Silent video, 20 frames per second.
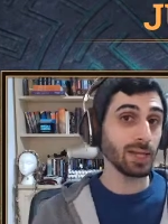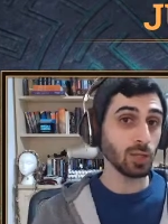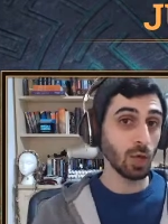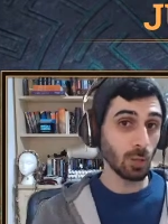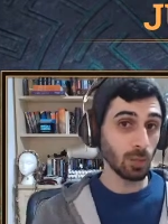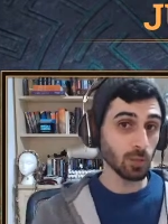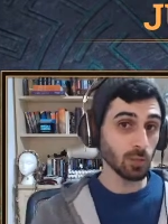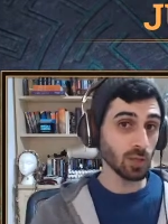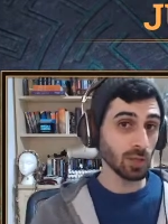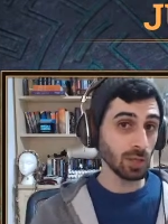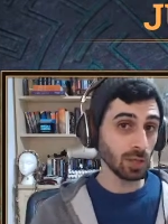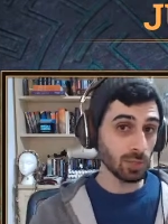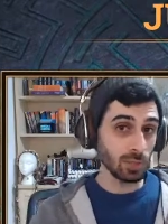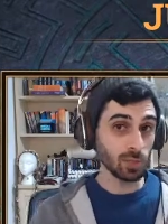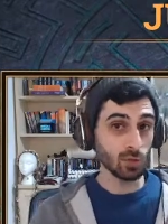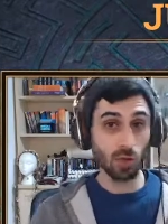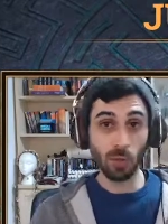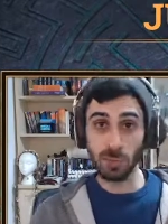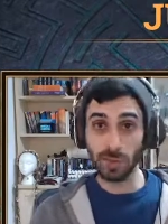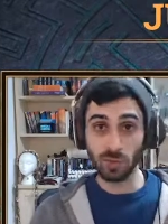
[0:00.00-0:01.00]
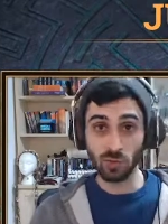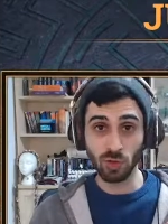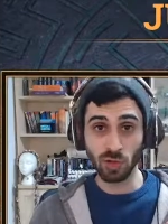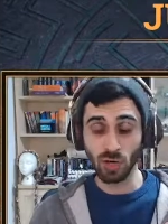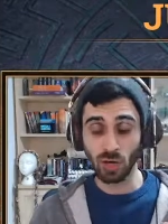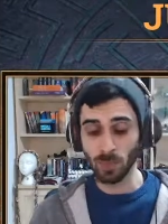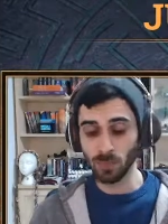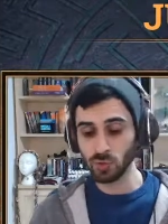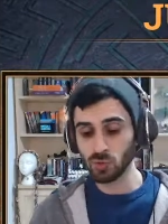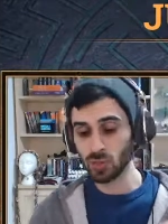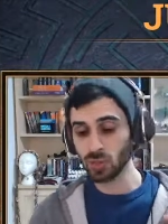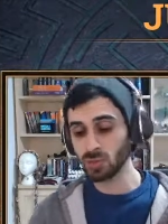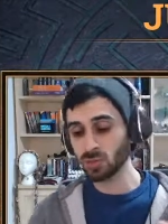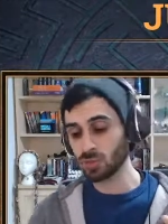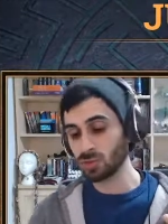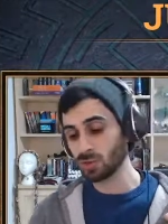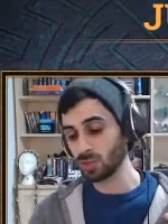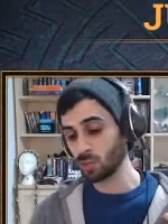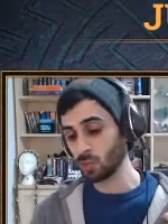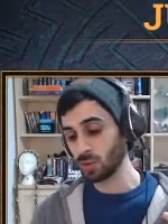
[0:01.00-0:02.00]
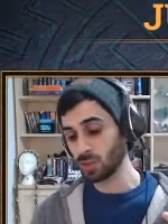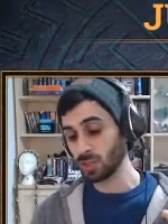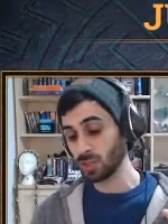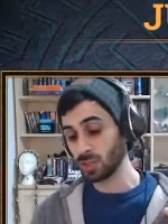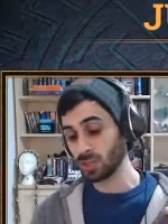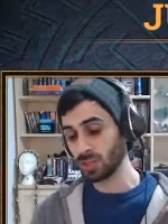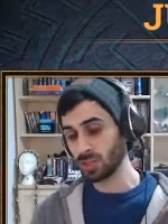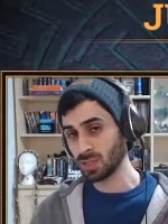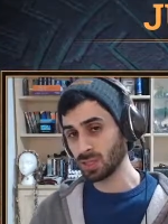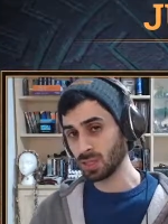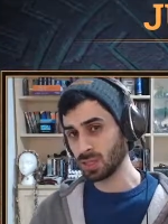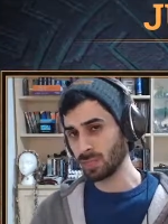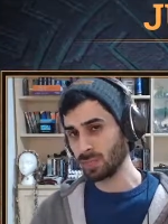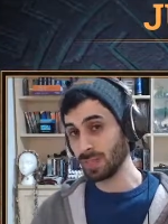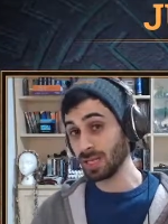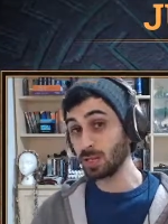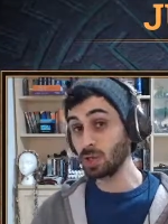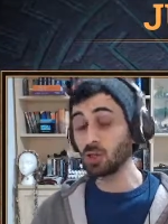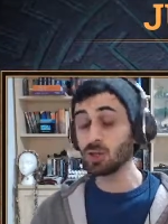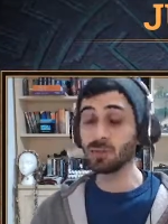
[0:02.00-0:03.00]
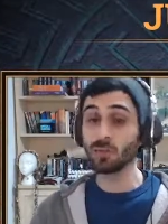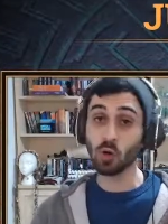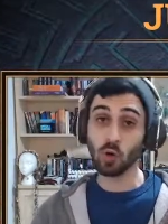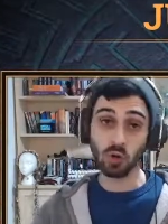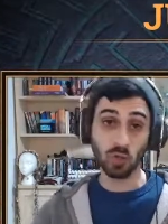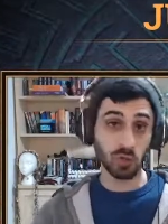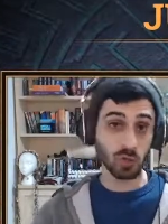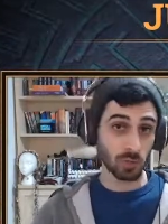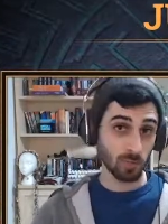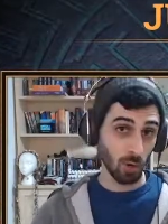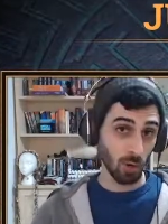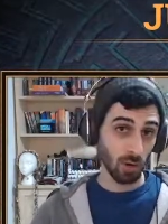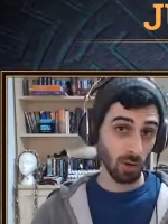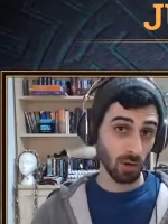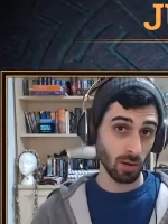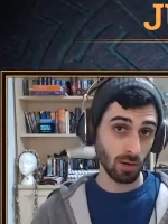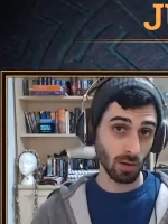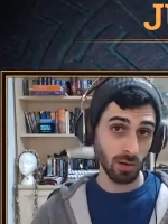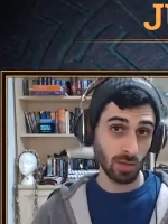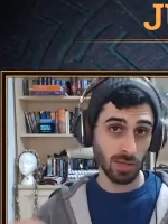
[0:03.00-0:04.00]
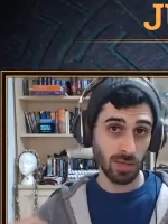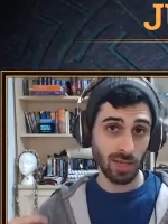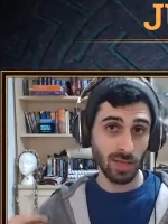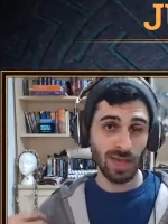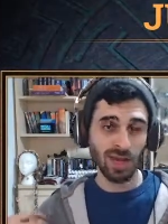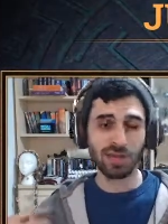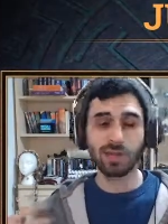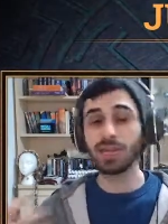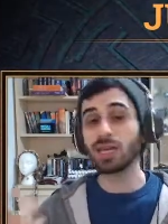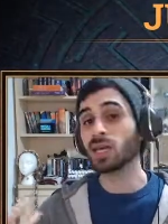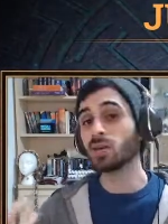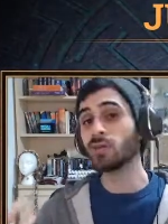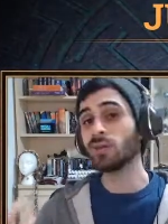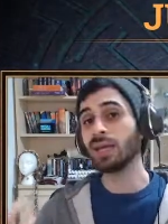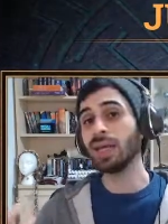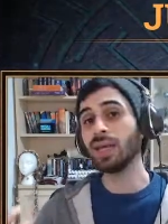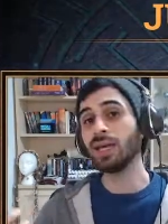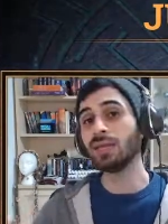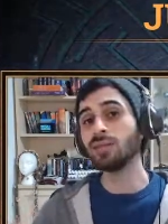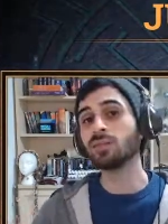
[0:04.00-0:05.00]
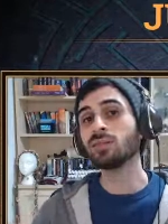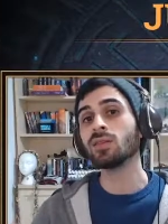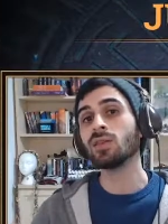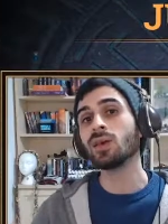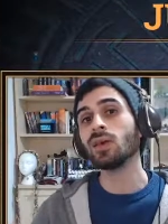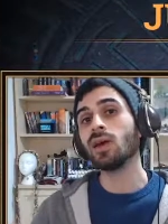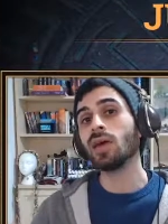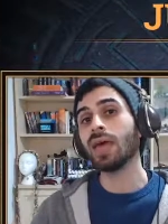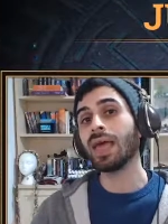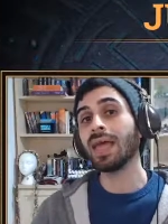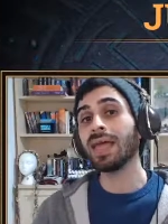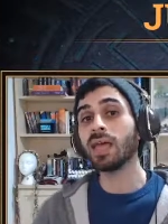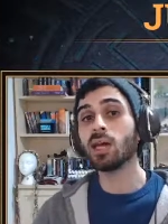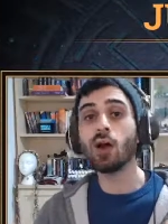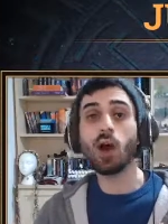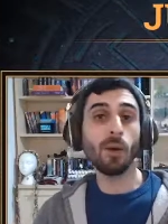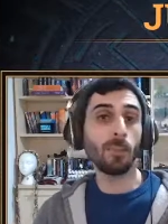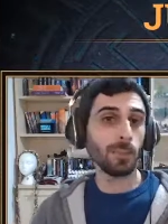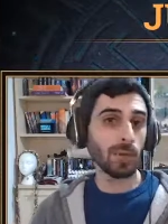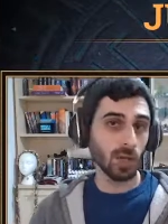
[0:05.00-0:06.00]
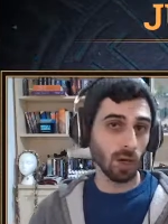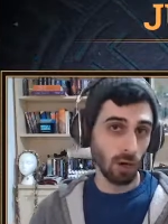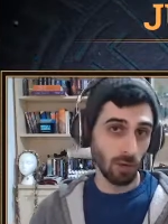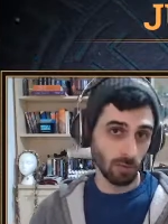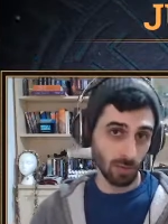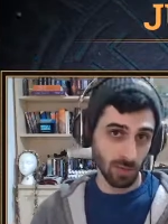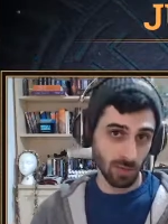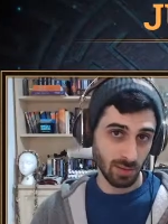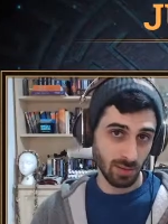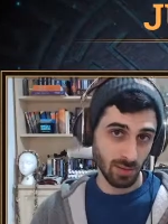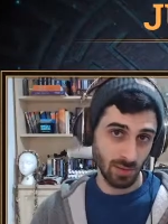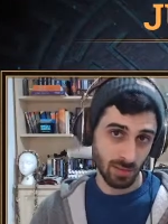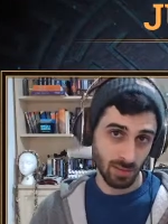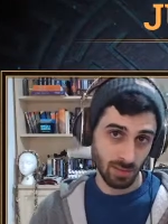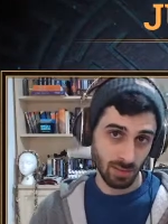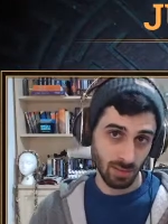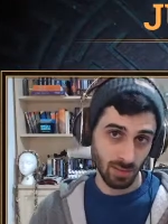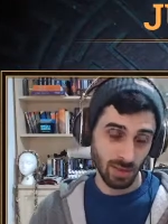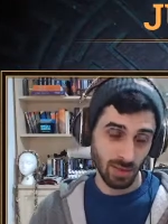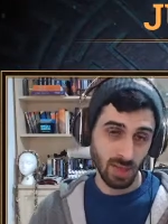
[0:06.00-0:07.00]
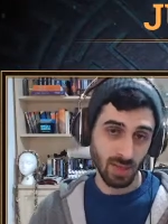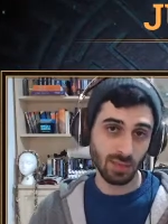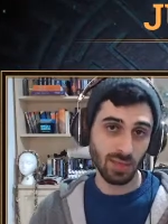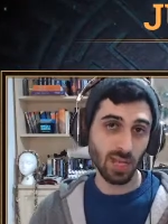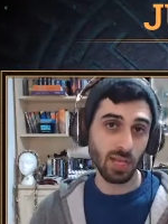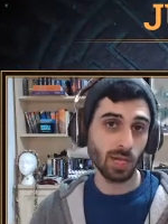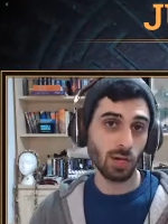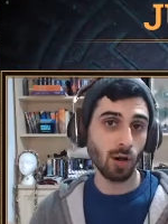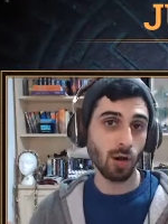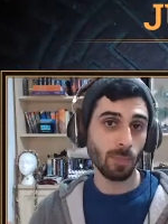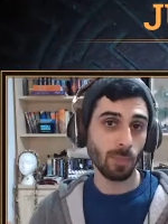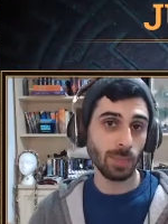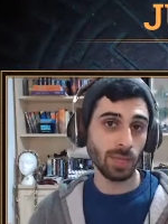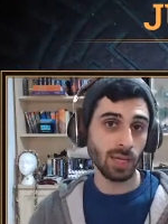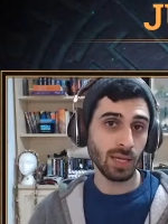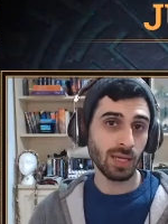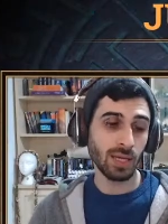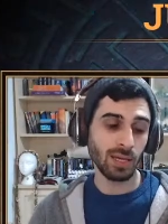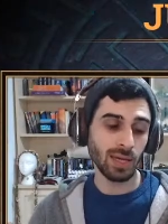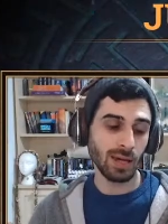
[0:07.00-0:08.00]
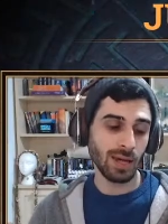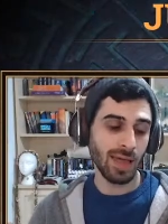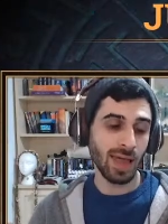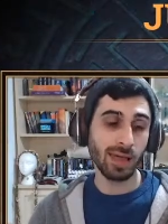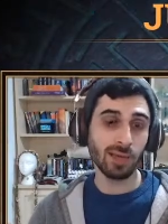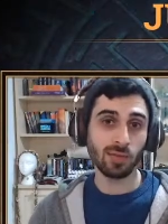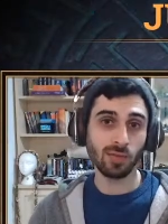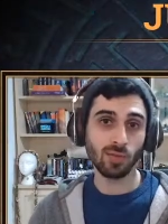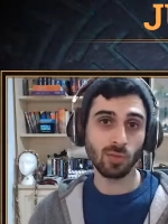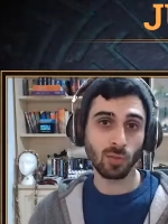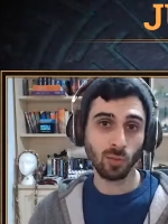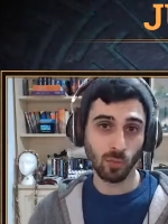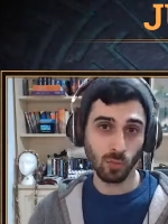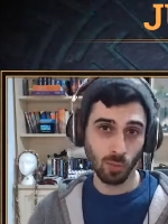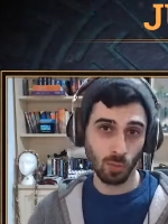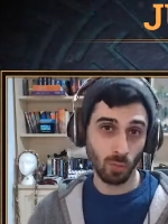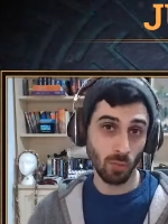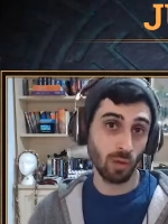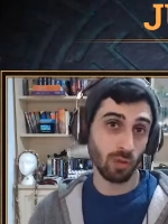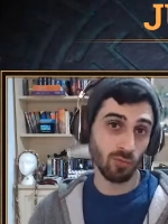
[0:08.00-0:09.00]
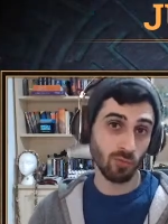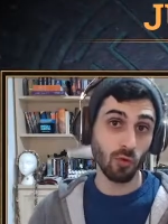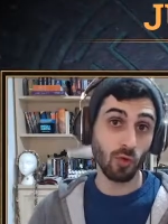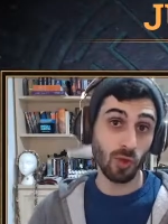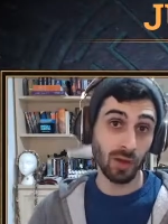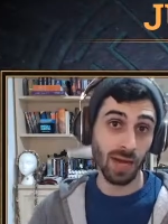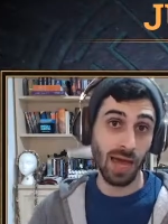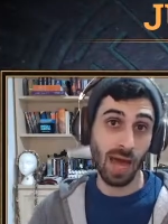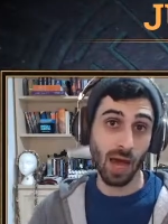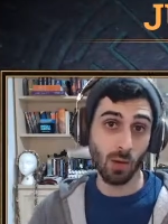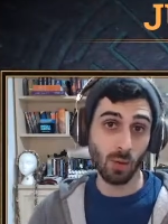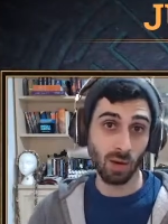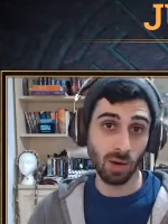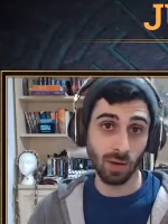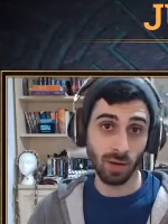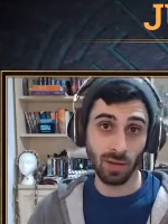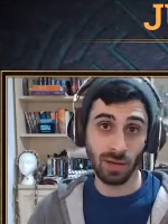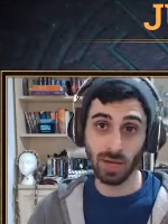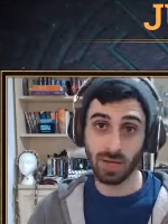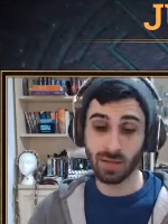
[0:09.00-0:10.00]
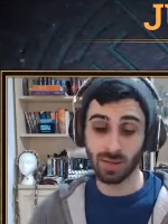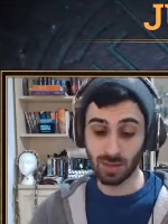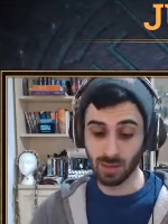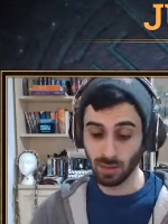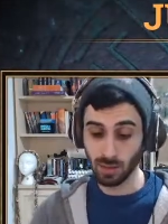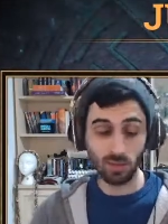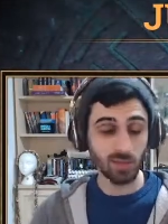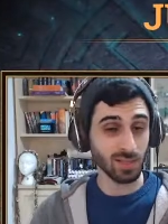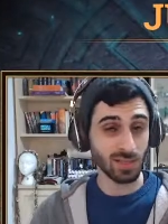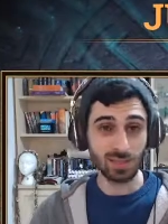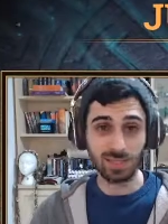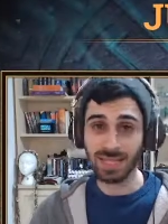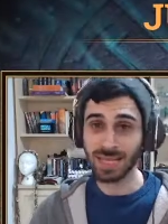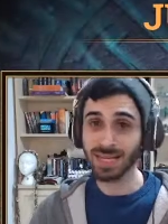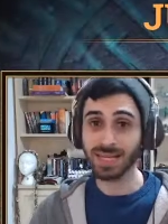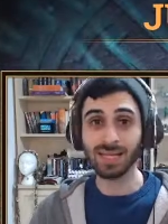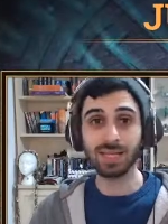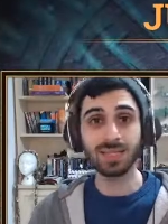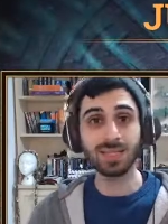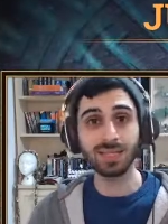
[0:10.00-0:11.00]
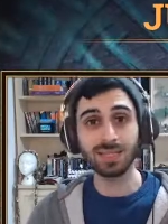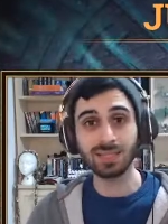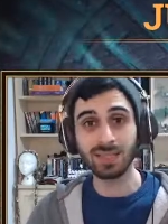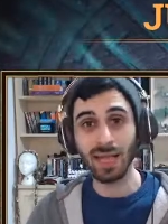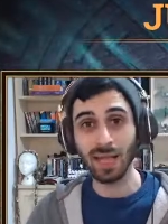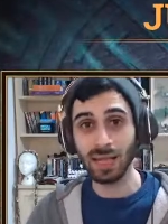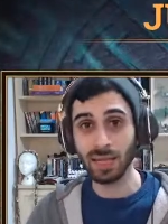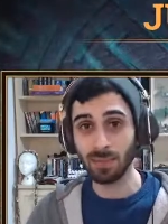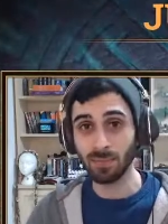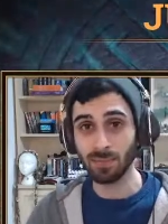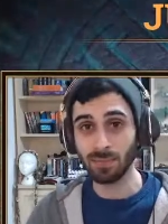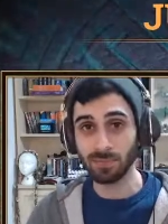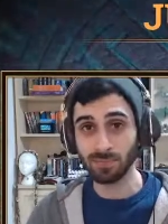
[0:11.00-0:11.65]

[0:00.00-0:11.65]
object, non-magical object, which is medium or smaller, and they create a copy of it. And the copy lasts for an hour and looks exactly the same.